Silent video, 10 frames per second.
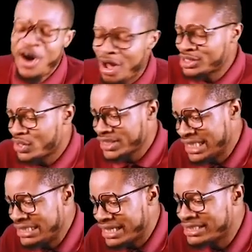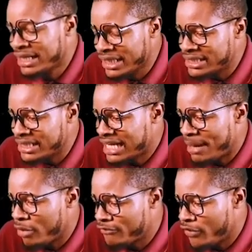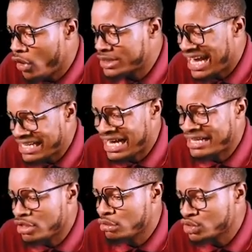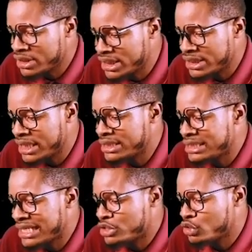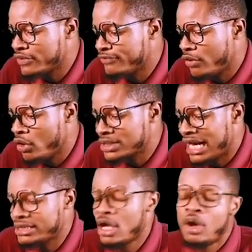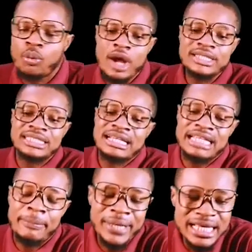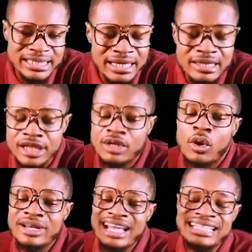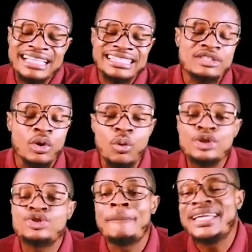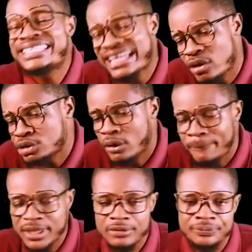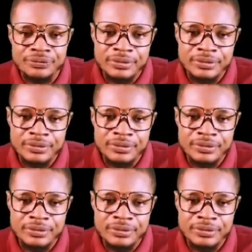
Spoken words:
Option C says it is carbon dioxide, and then option D says it is nitrogen dioxide. What is the answer? Please, the correct answer is your methane, option B.